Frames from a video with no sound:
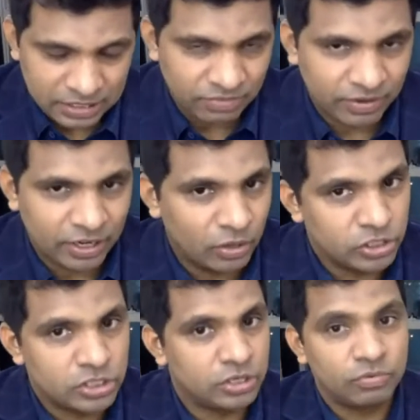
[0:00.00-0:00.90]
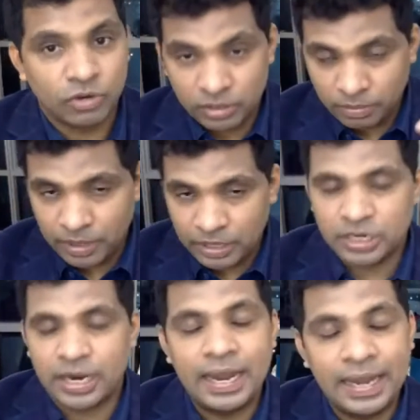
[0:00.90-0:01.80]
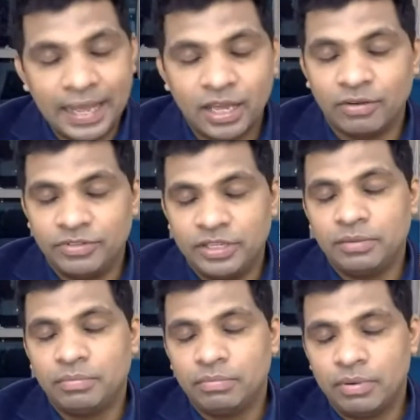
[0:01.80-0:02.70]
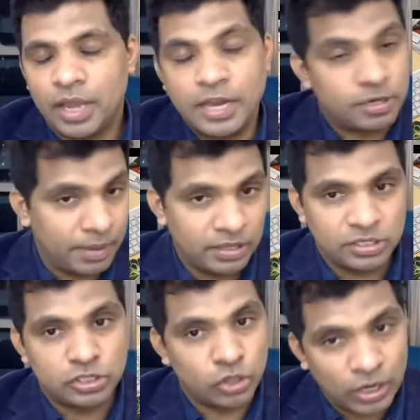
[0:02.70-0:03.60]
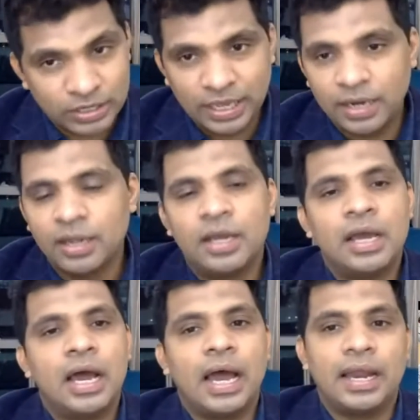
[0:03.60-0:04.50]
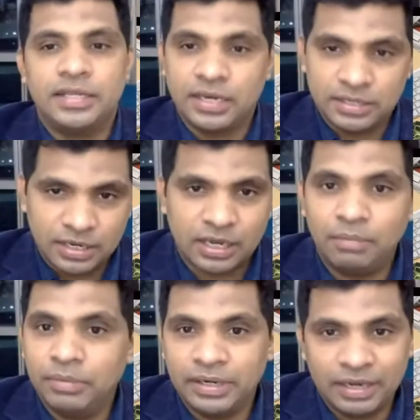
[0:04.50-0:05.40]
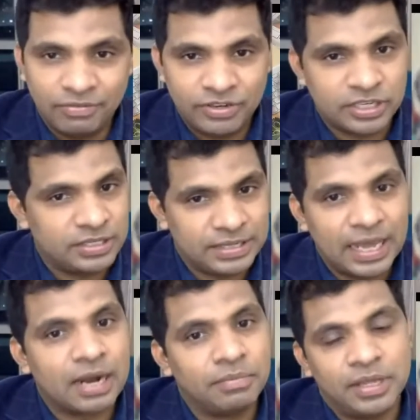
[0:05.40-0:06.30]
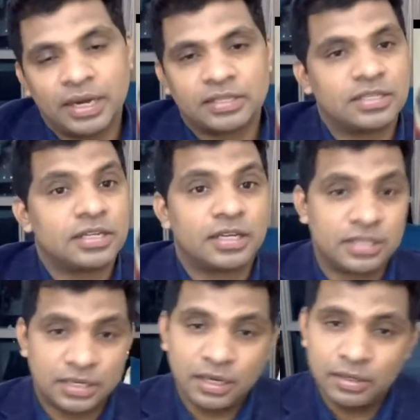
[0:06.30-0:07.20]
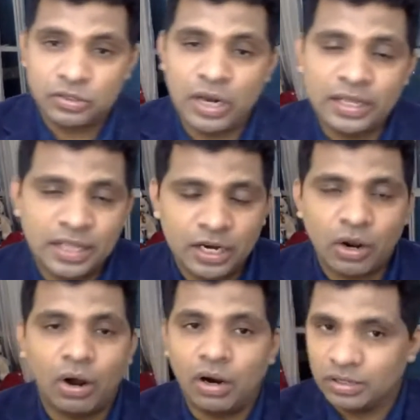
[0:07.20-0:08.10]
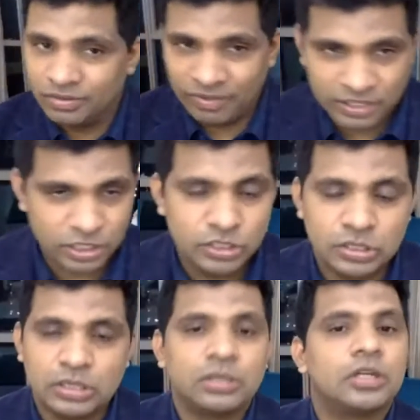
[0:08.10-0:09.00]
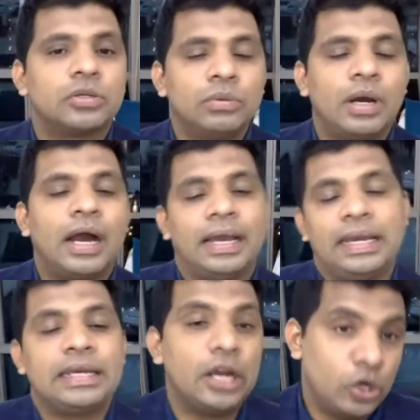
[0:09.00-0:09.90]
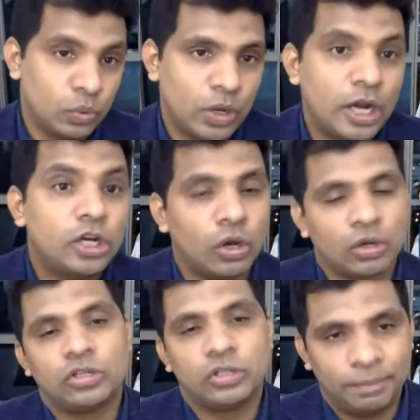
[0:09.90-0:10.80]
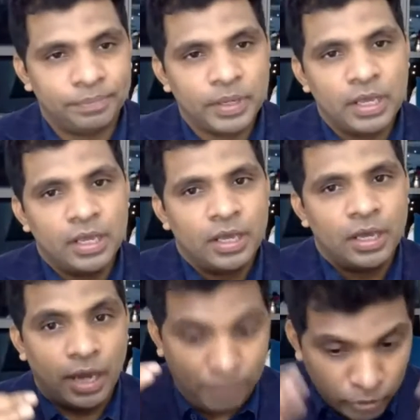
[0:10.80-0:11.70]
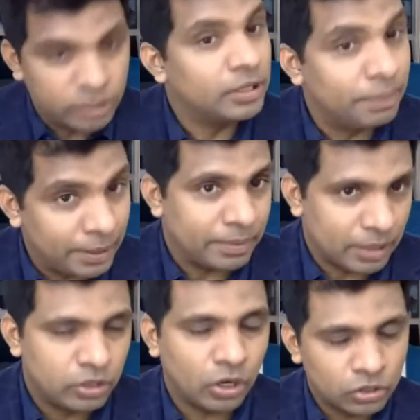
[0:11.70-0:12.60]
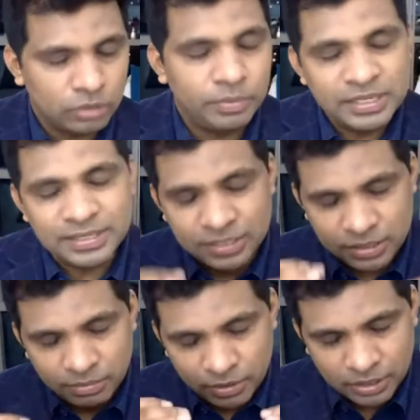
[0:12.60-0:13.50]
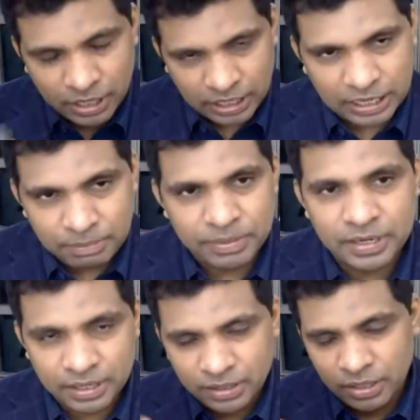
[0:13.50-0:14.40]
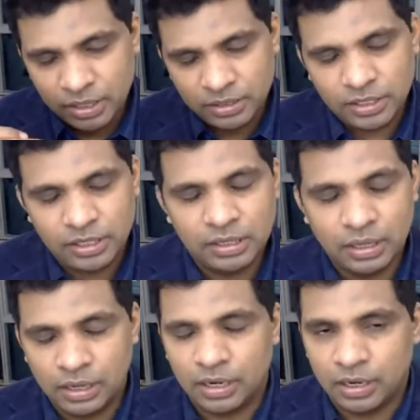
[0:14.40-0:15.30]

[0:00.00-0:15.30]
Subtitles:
hassle-free logistic for the major headache of the entrepreneurs is not there, and there is a complete efficiency around there, etc., etc. Like that, all the features you need to highlight and talk to them, put in the paper and talk to them. Means it's a keep it in the